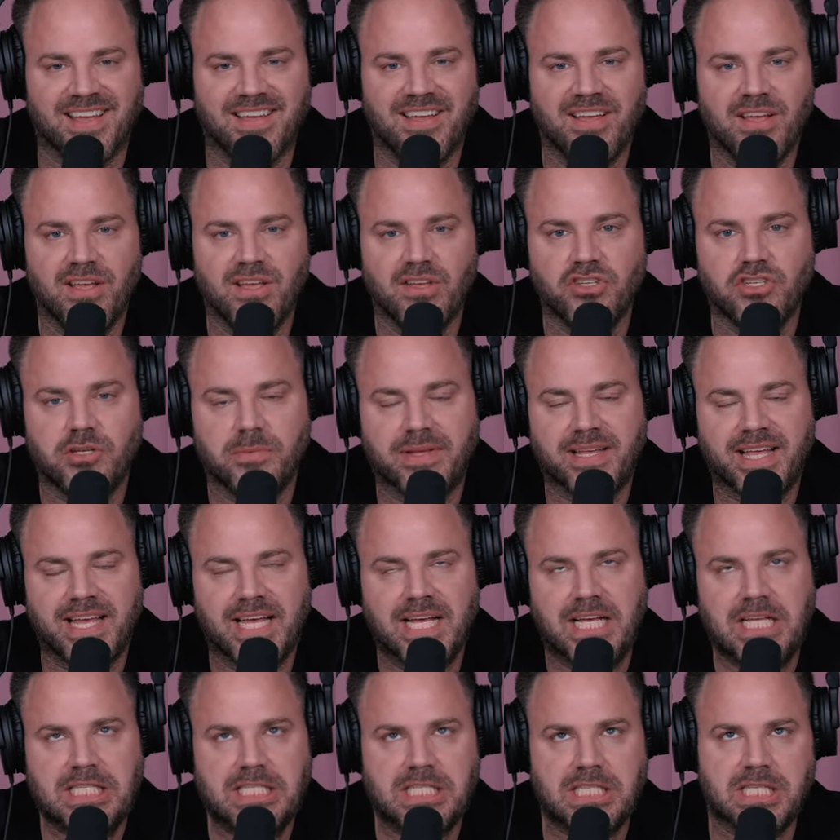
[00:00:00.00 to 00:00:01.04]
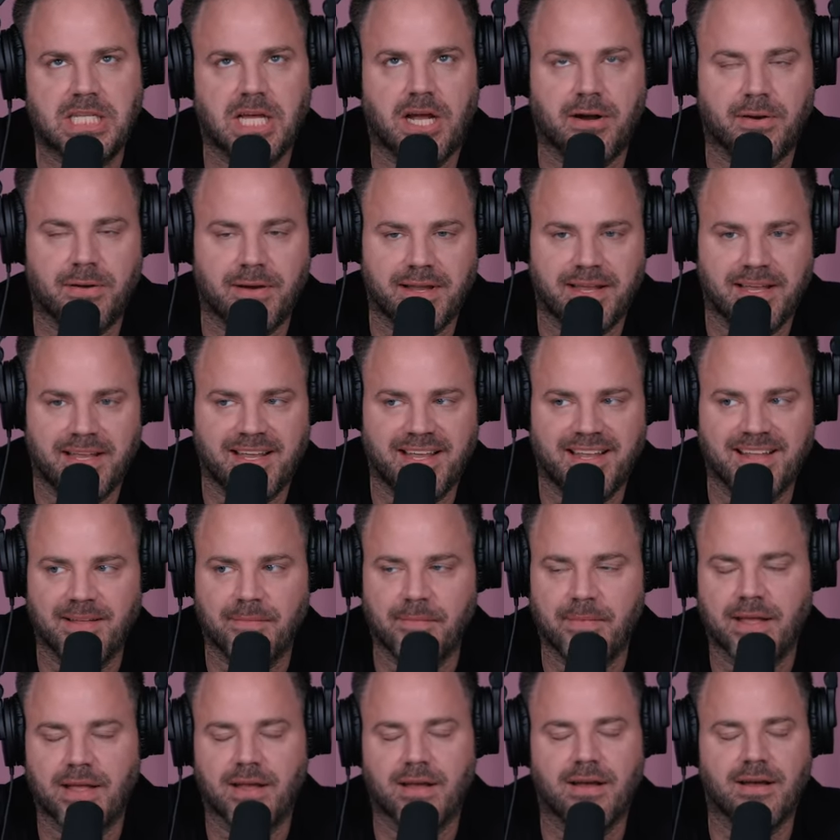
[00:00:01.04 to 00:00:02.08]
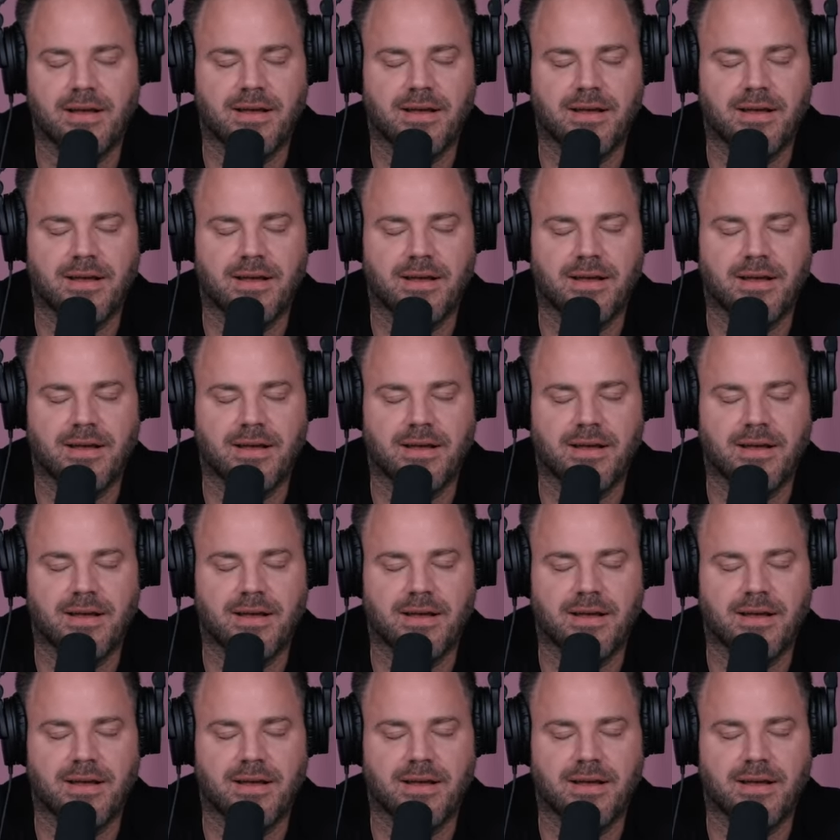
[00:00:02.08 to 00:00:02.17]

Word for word: lamp. She'd be like, ah, sorry. I'm like, oh, oh